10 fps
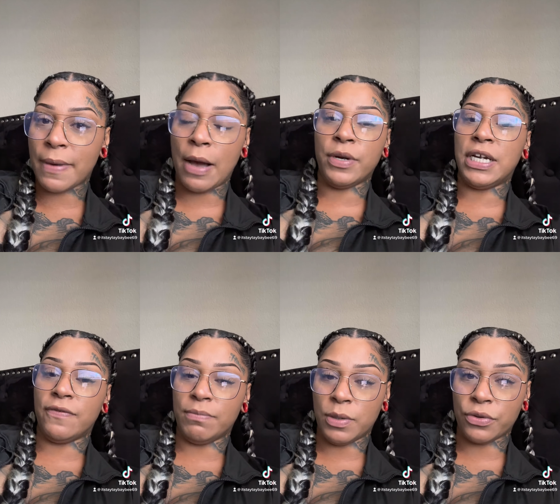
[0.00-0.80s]
I wouldn't
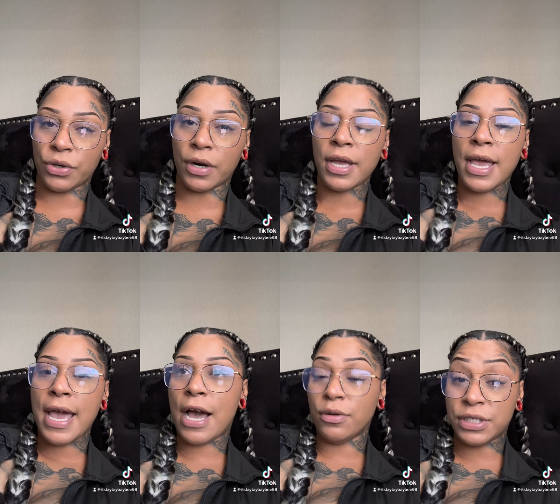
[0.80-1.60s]
even be with her.
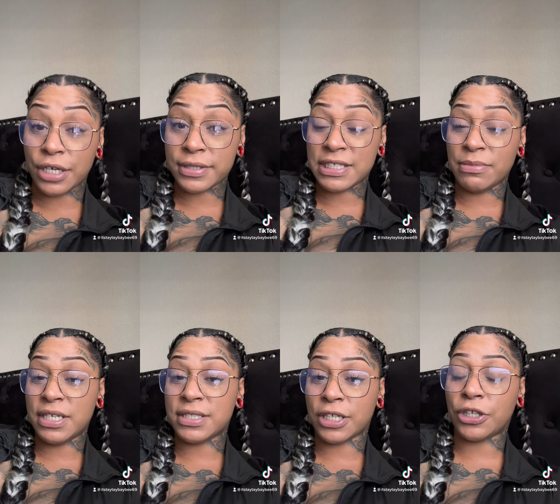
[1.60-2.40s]
How dare somebody
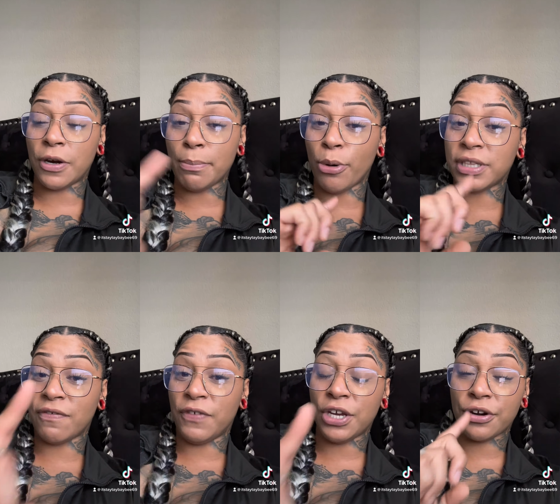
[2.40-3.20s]
sit there and point the
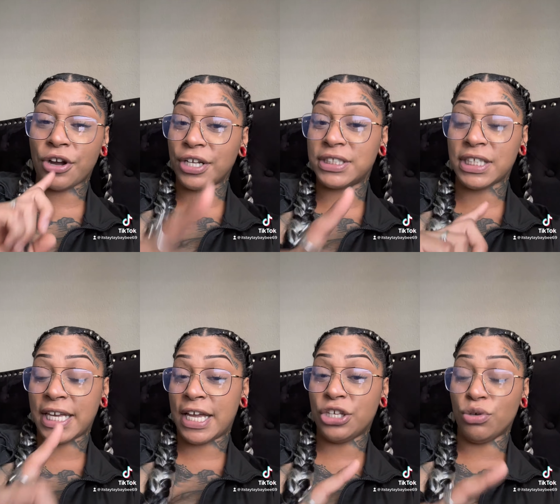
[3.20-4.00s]
finger constantly
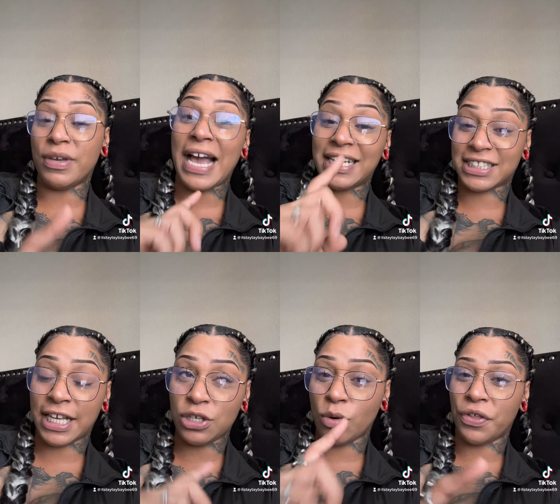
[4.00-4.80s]
at you,
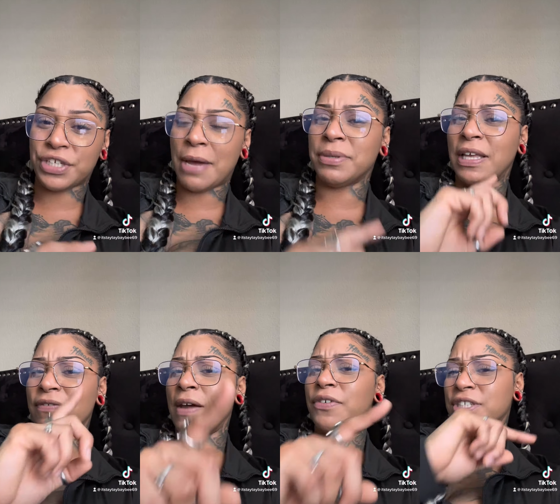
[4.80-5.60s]
gaslight you all the time, but they've
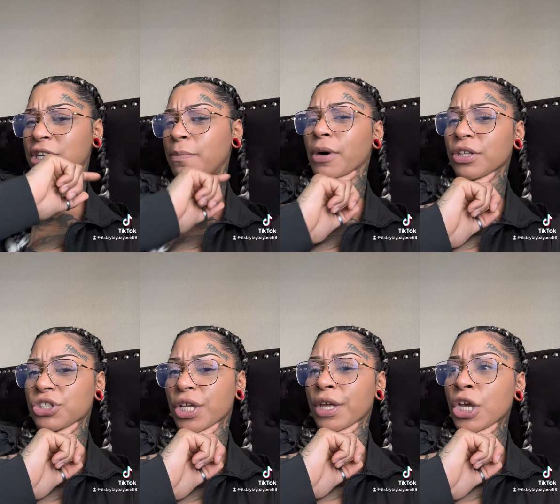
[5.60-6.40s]
never said an
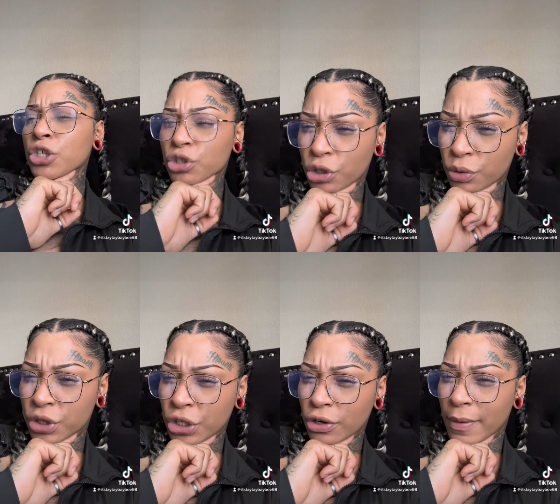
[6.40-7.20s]
apology. So you
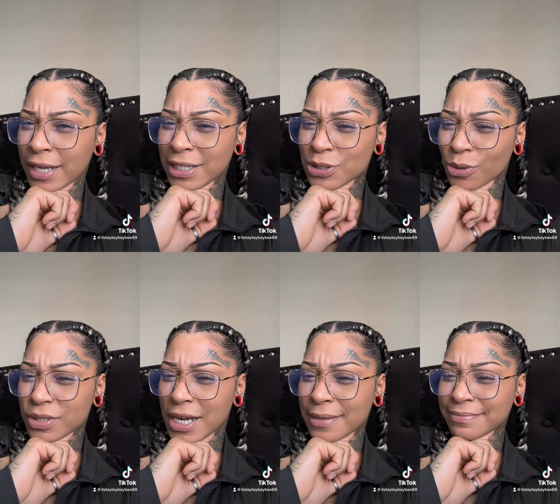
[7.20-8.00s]
think you're right this whole
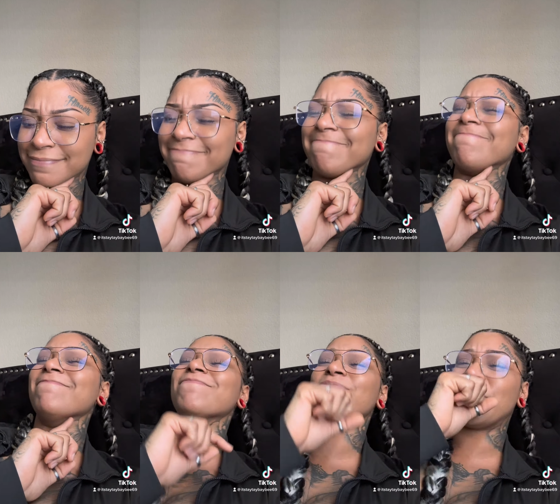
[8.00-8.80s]

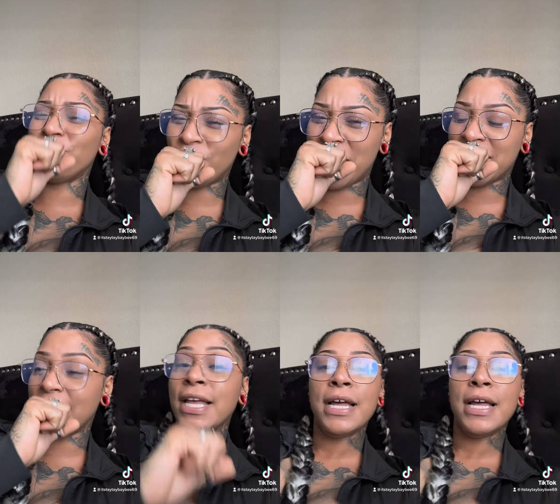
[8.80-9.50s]
time? Funny.